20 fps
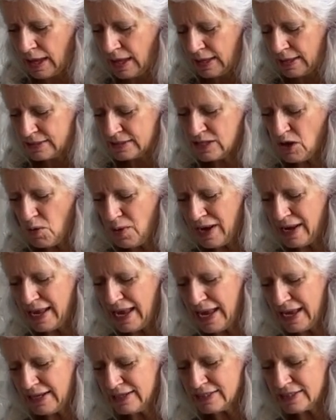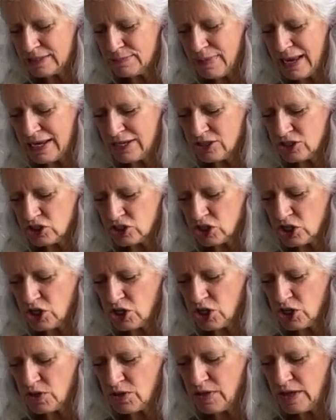So again, just make
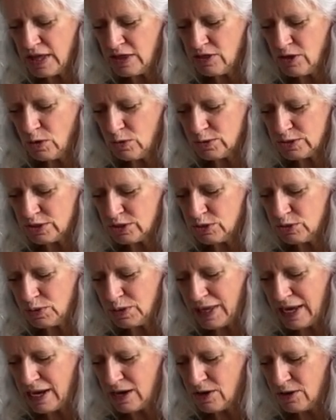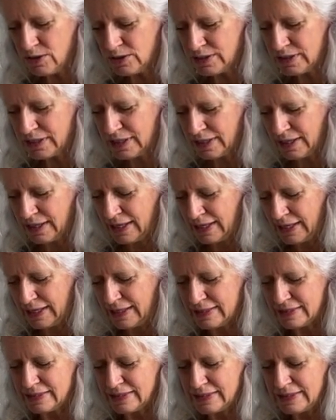sure that those 2 layers
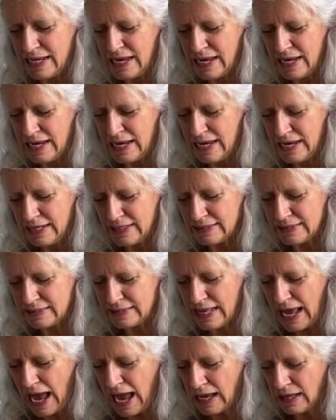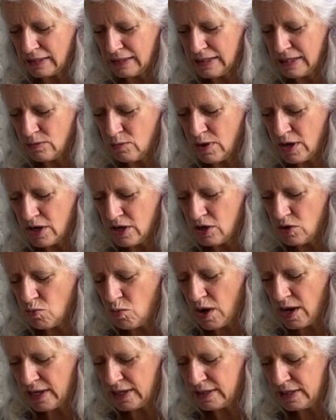stay exactly where you
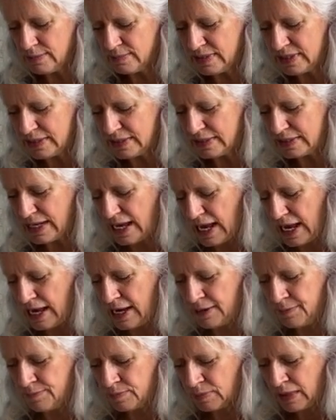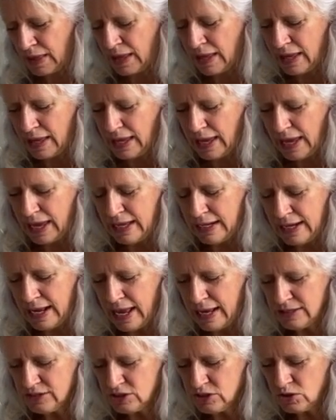wanted them to stay. And
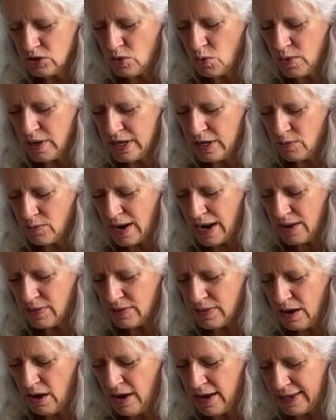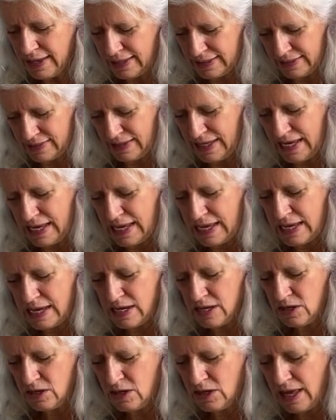as you're going around the
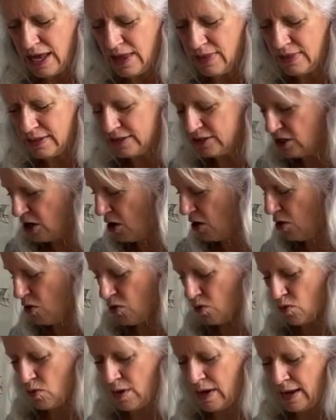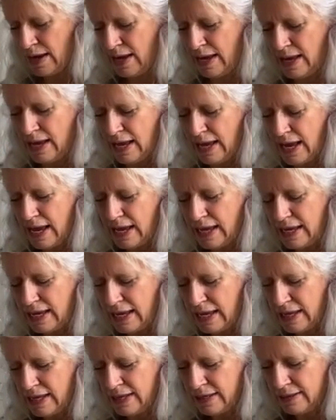heel and the toe,
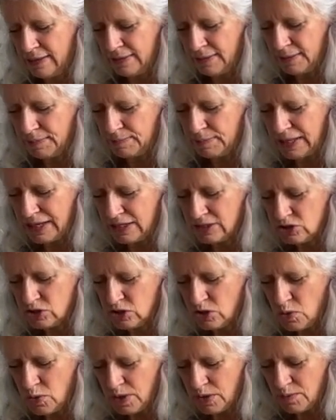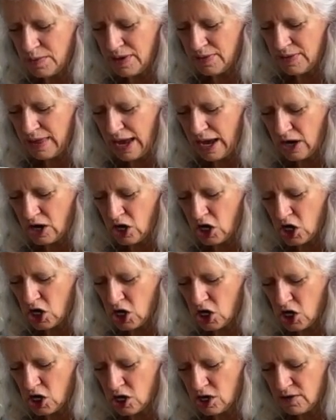again, because you're going around that
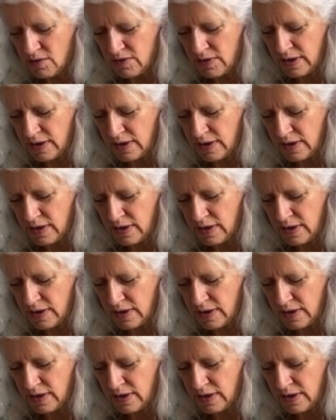curve,